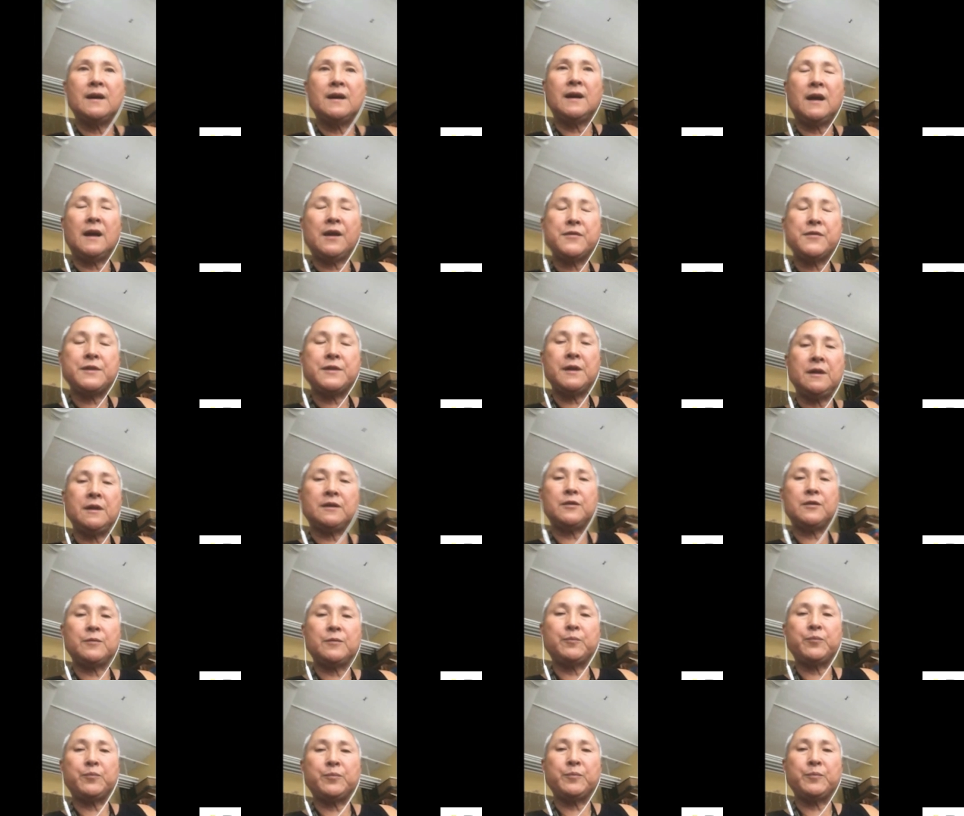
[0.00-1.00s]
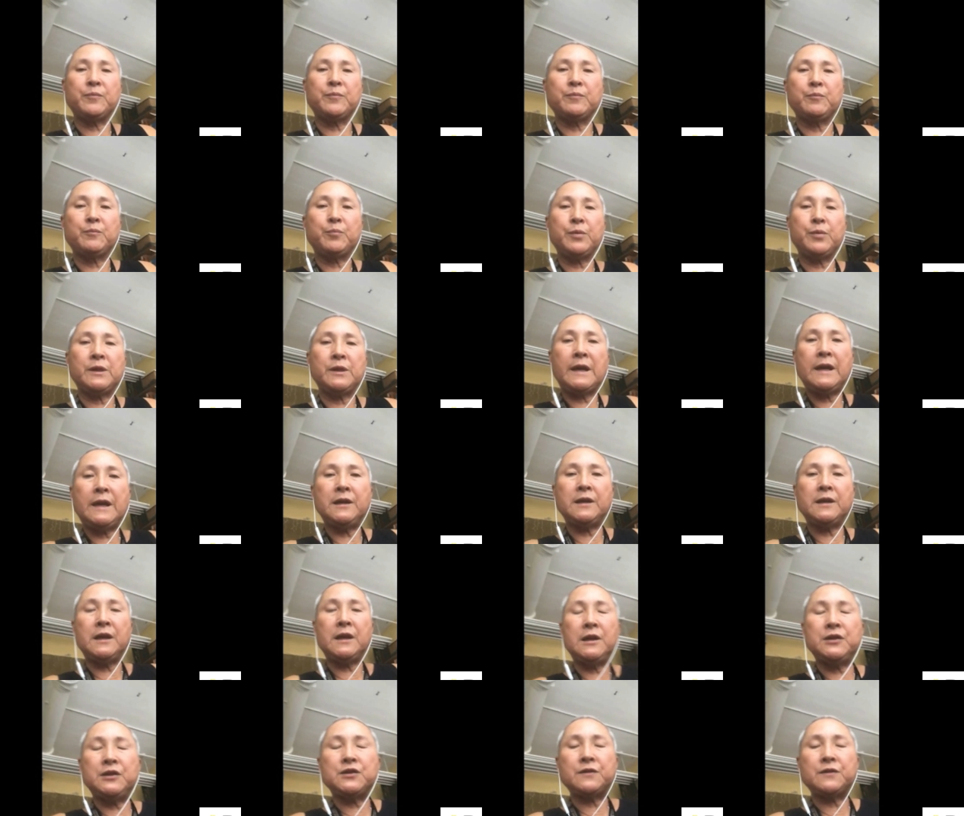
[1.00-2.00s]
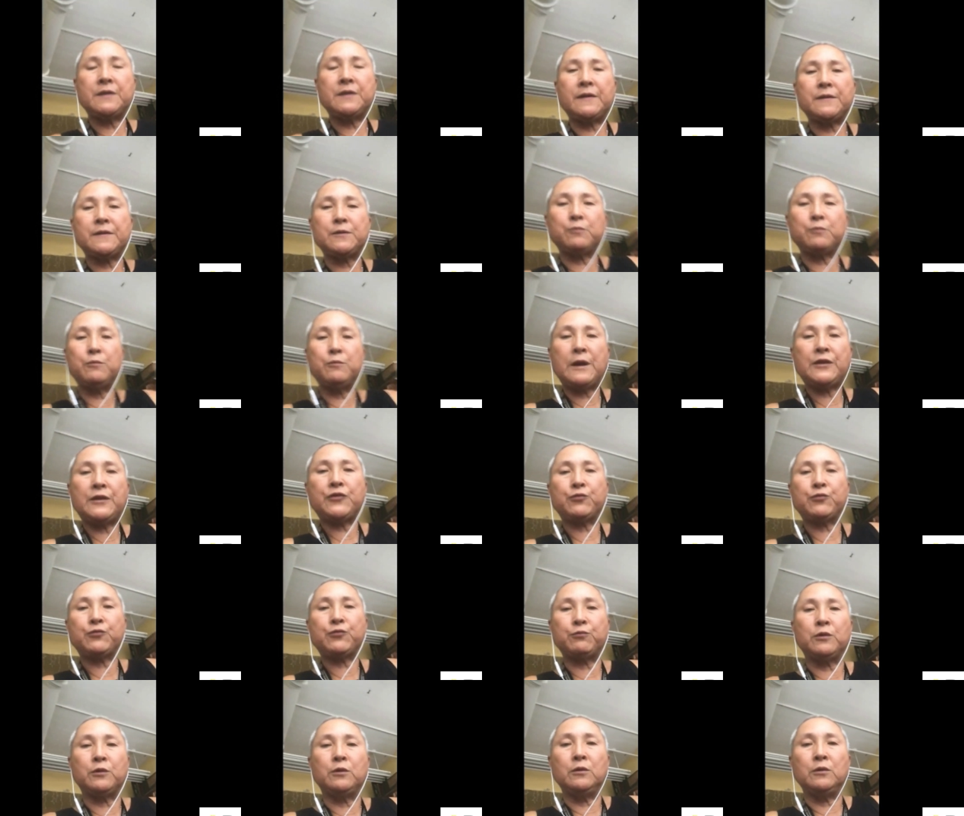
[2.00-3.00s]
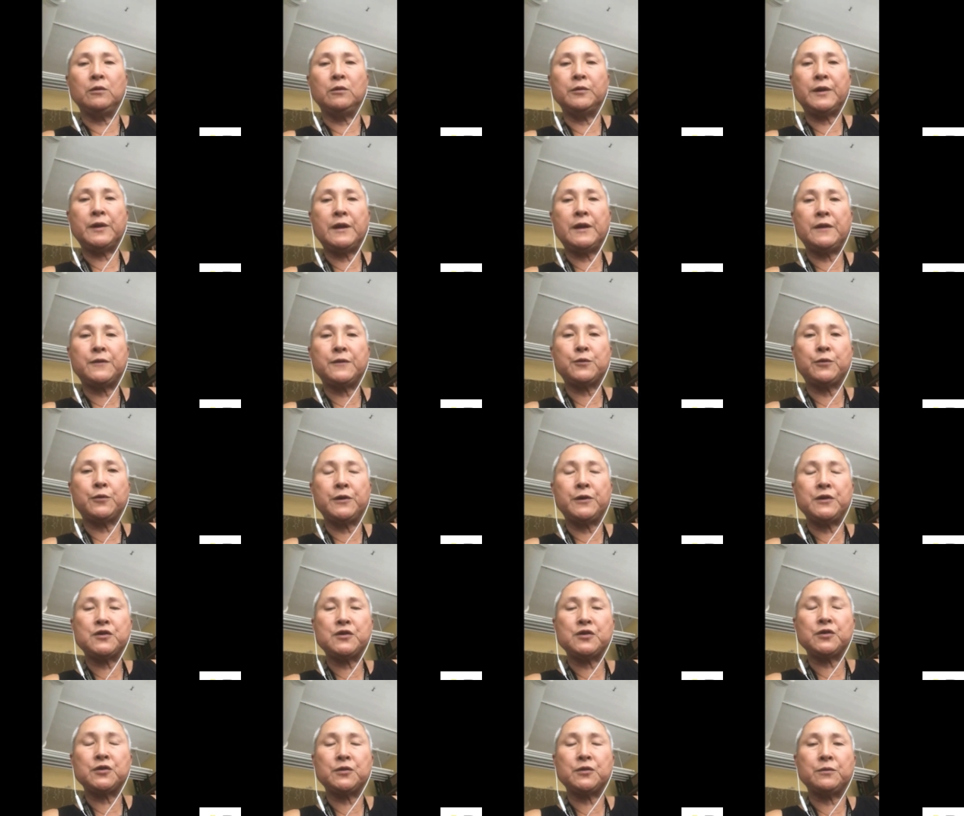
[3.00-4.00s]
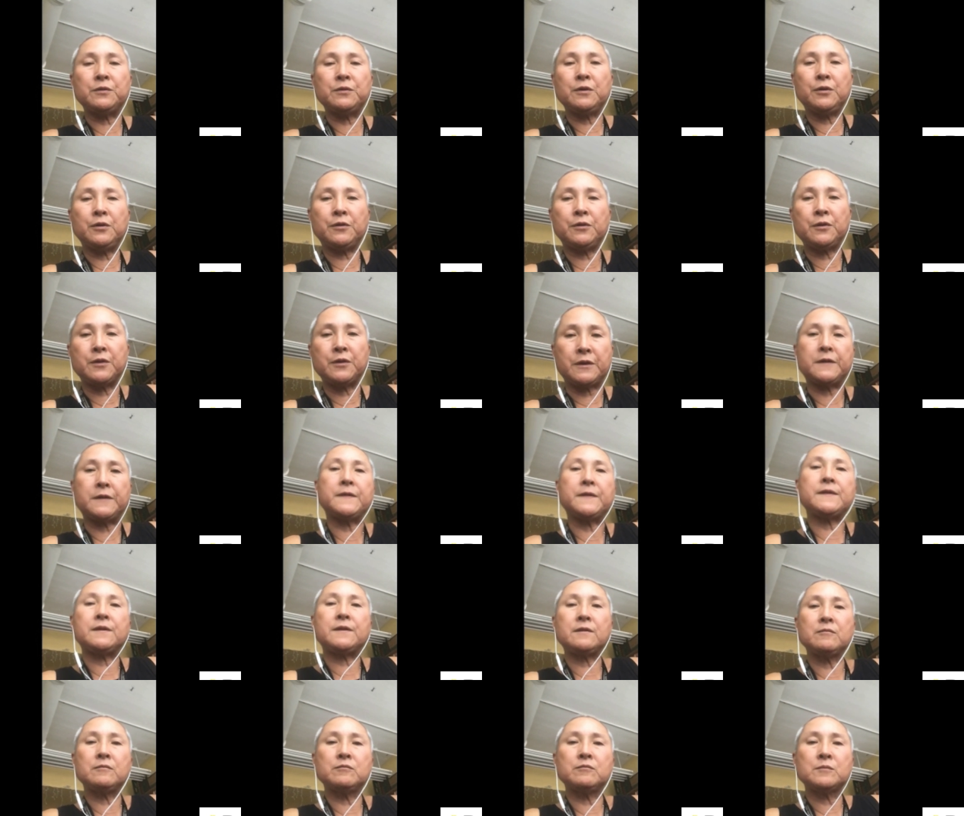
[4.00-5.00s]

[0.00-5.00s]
I think playing into this wedge role is going to hurt us.